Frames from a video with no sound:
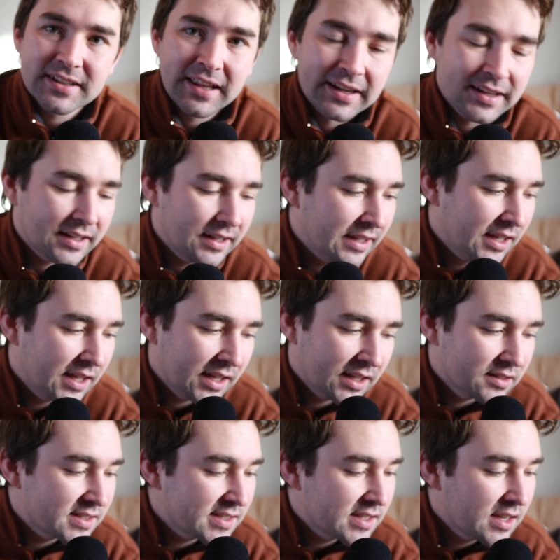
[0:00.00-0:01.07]
Like,
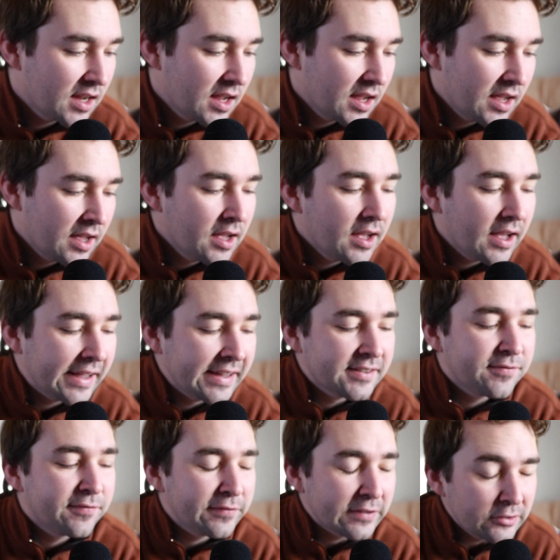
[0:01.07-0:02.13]
it
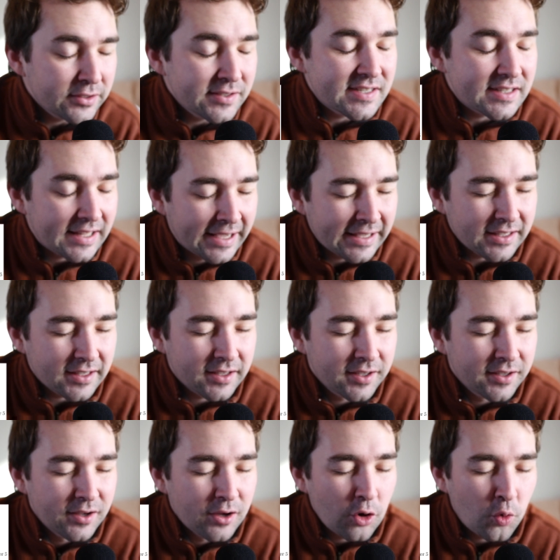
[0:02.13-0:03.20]
feels
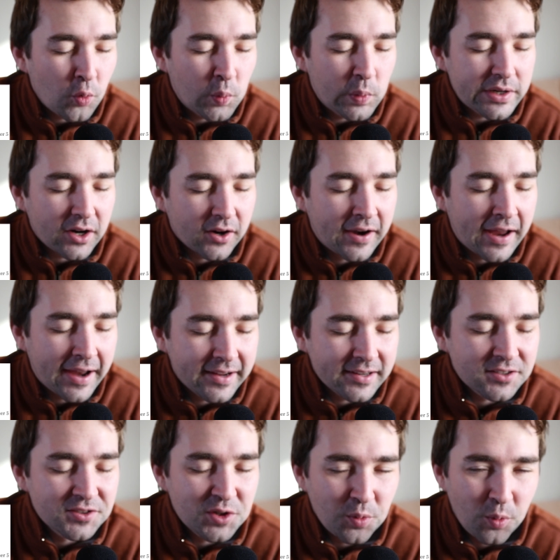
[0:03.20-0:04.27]
like we are
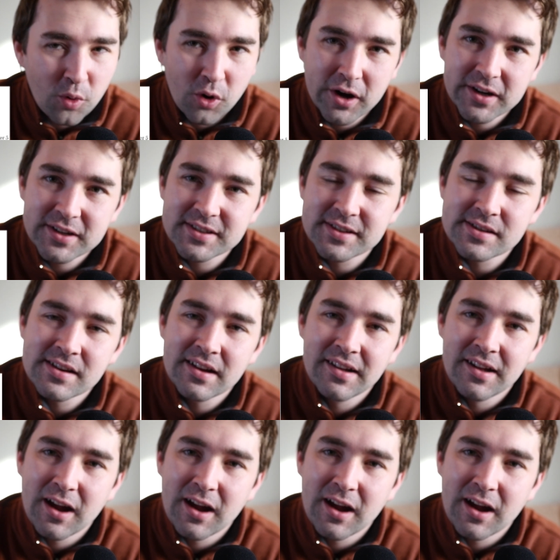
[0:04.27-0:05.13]
heading towards